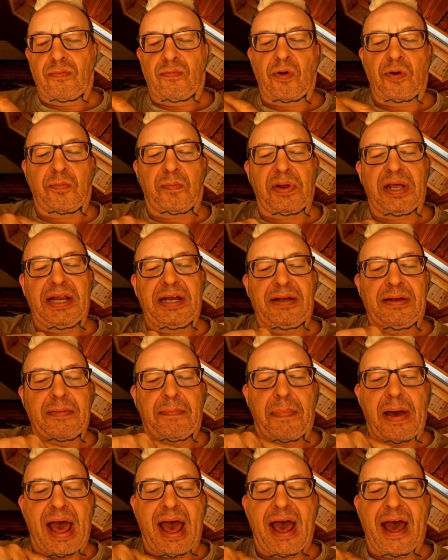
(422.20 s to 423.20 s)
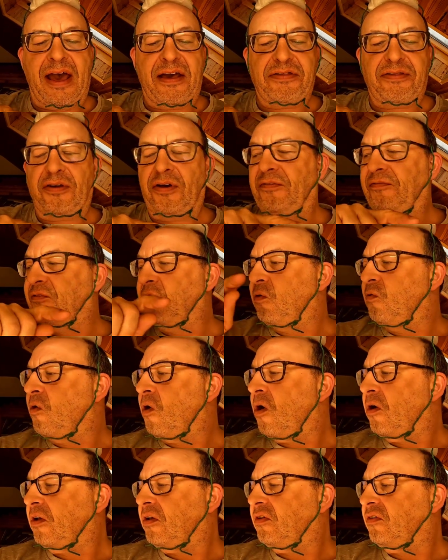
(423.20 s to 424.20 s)
would be the path of the
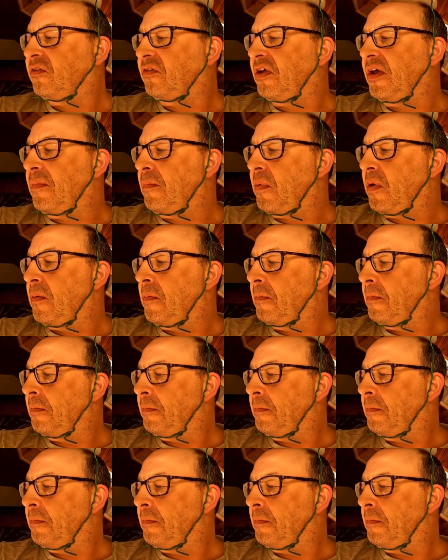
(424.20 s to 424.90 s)
rod tip.